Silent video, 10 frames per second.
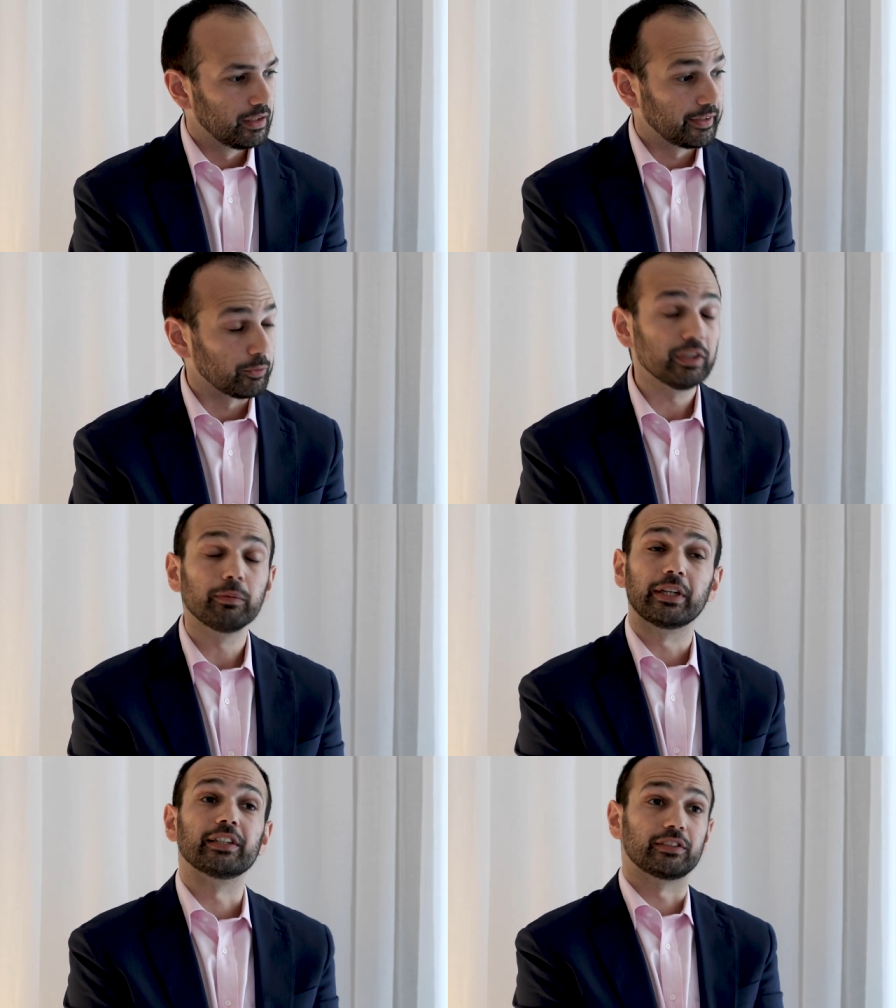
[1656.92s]
I think
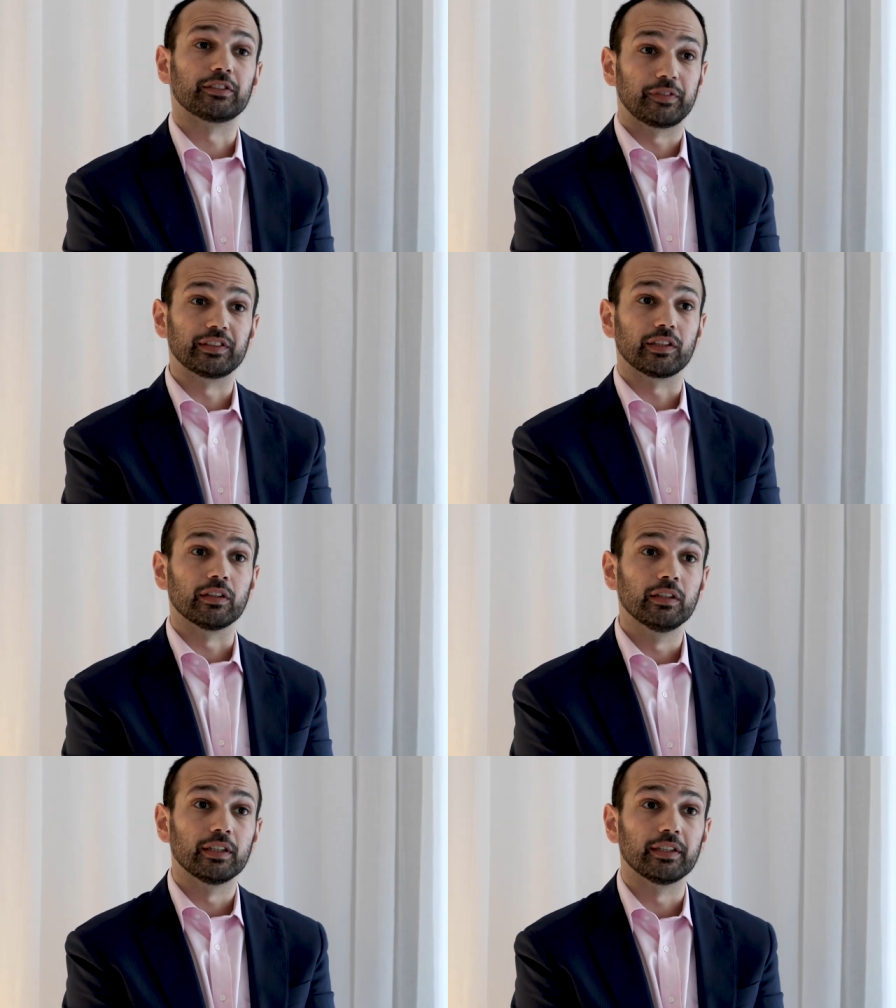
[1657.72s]
one barriers is
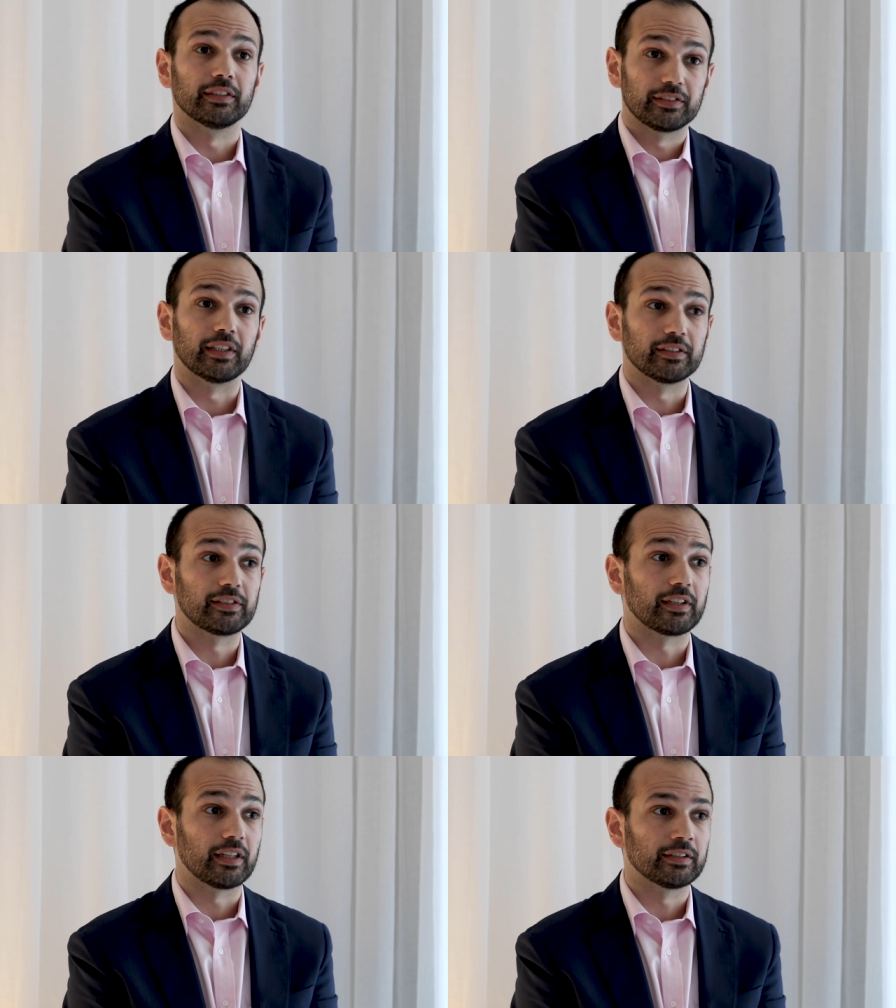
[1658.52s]
physical in the
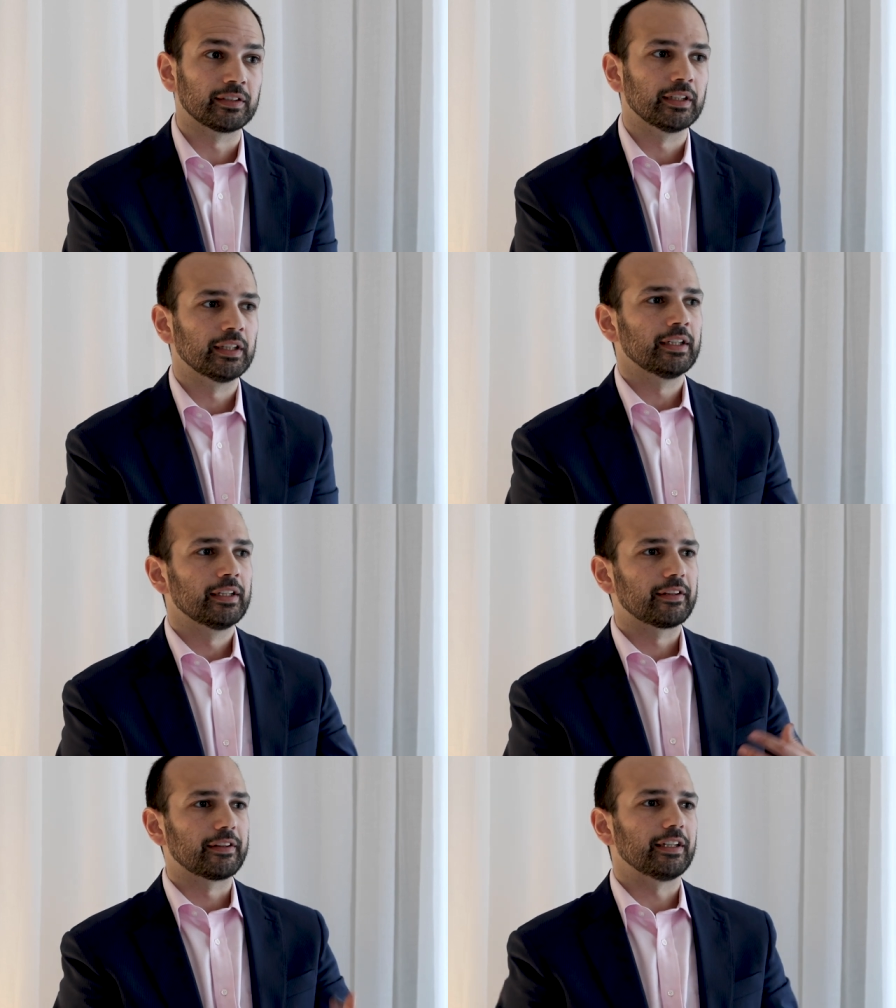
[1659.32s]
sense that
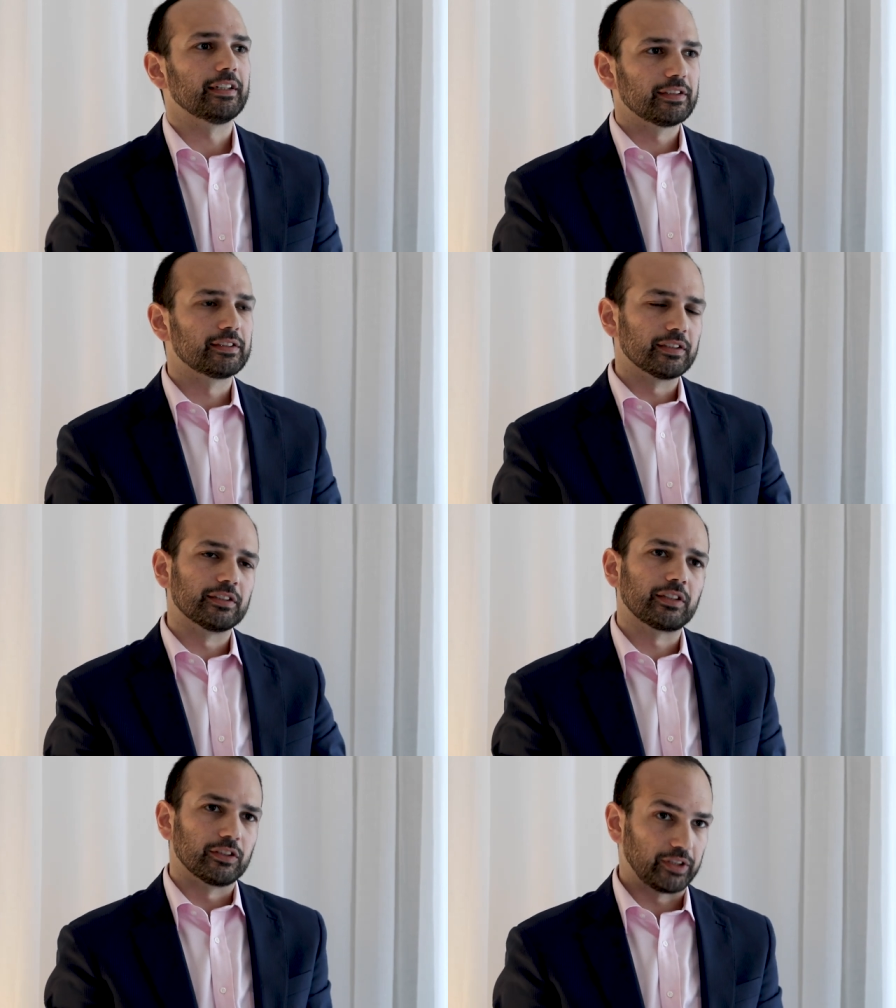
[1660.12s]
things in
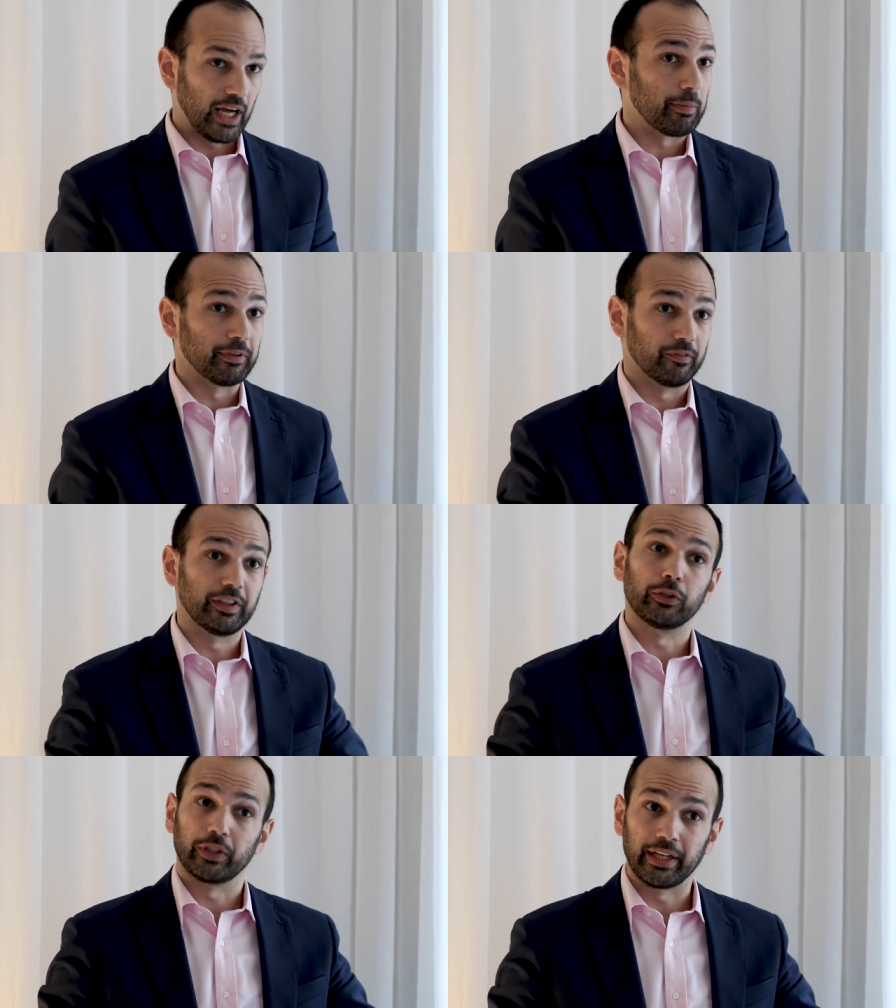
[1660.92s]
this country happen
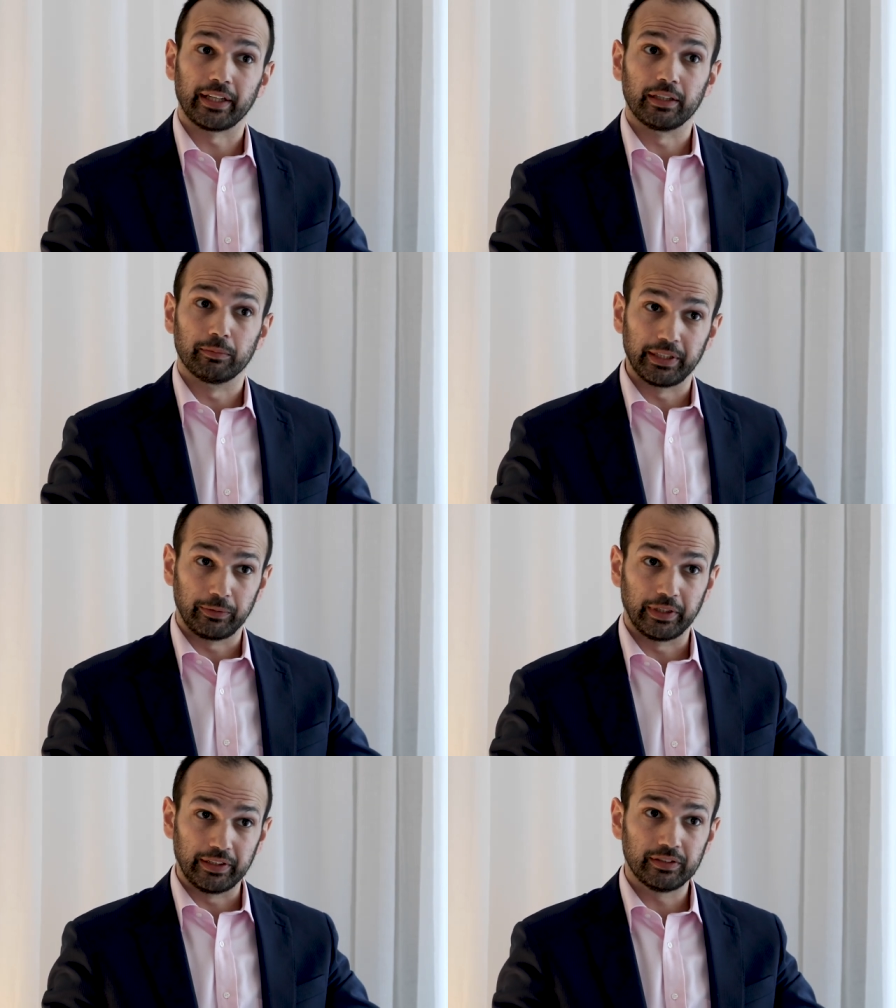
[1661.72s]
very organically in many
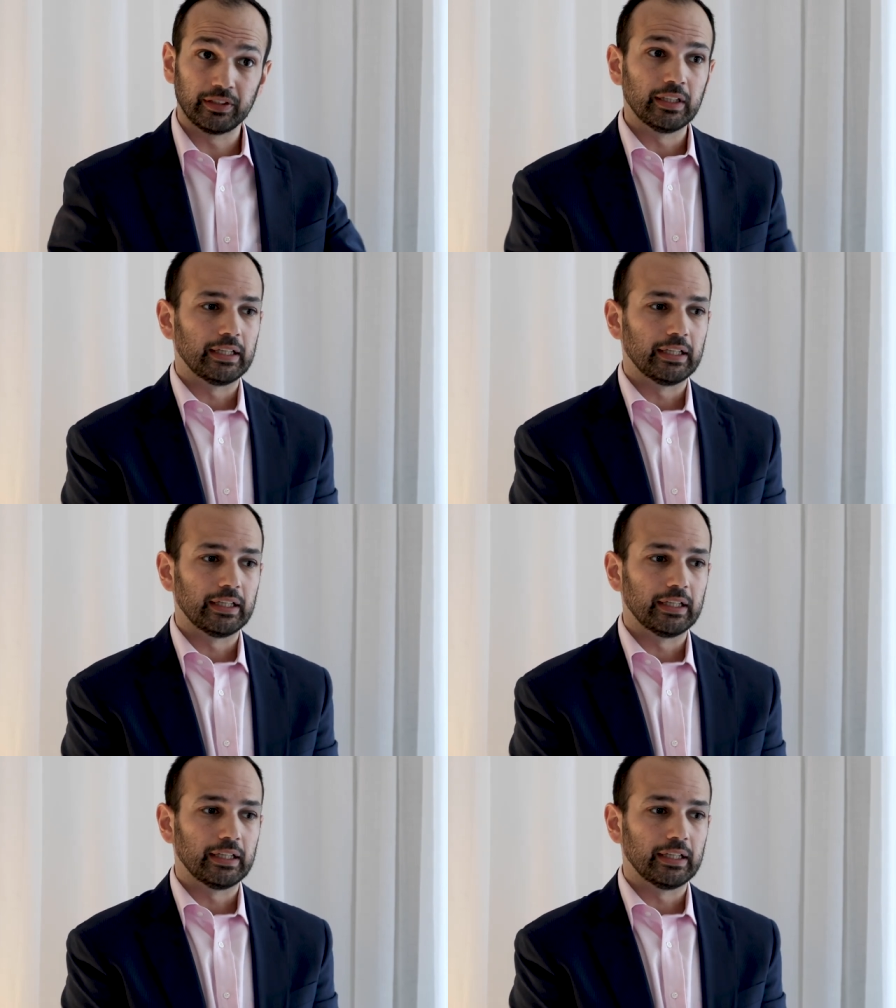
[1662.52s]
ways.